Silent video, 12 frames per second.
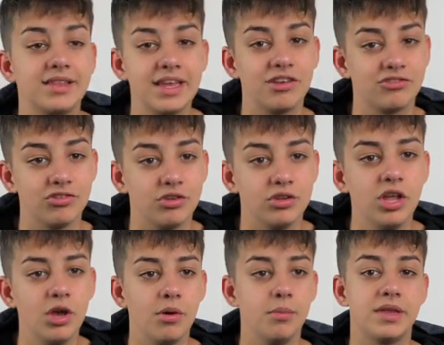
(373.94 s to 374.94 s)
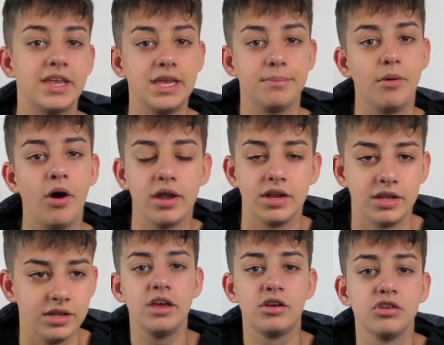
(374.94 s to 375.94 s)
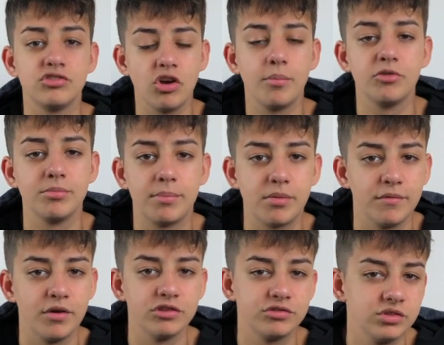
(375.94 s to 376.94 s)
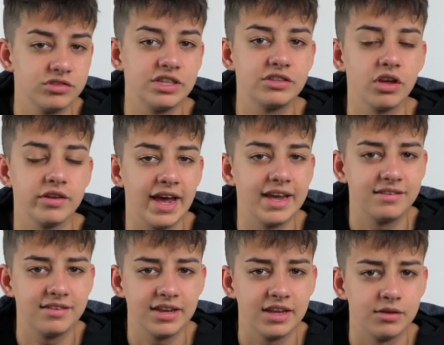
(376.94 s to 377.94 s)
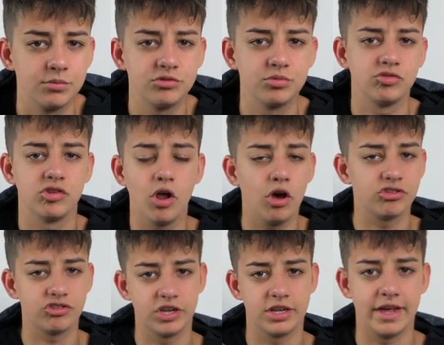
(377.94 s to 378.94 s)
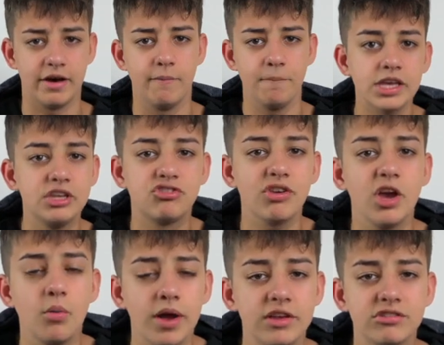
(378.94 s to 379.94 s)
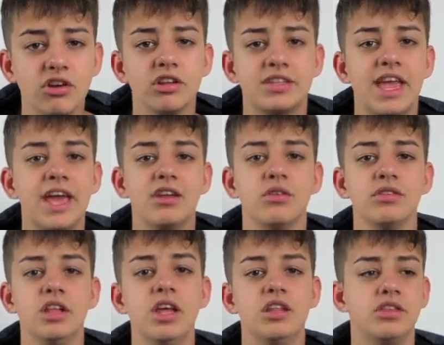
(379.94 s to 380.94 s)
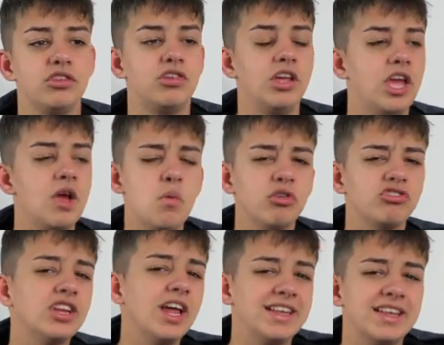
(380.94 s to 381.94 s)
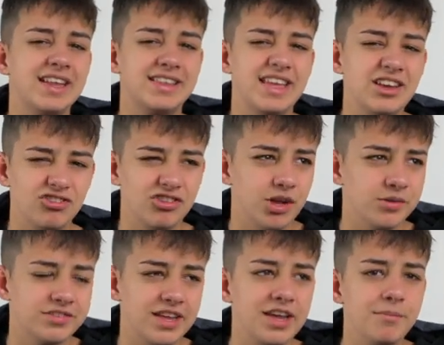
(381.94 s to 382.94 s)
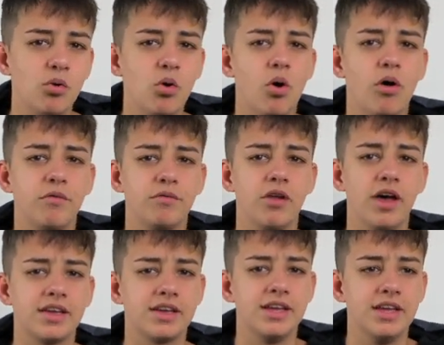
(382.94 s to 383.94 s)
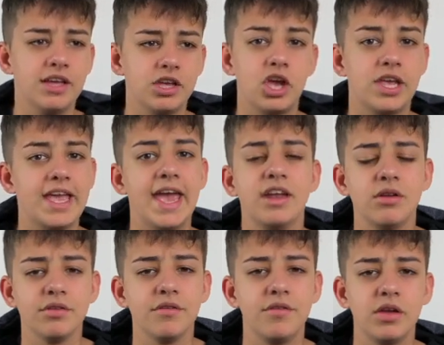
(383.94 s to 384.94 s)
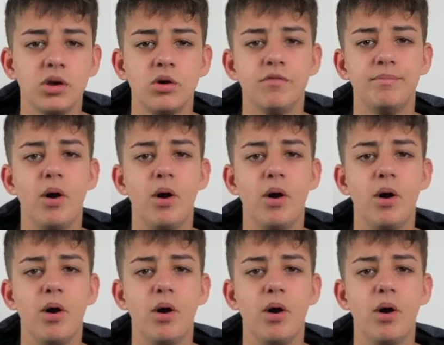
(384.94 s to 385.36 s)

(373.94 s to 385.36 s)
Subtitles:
addiction where we keep buying it. A good example is my brother. As soon as he turned 18, which was last year now, he straight away started getting on. It wasn't an addiction, I would say. More of like getting on the thing of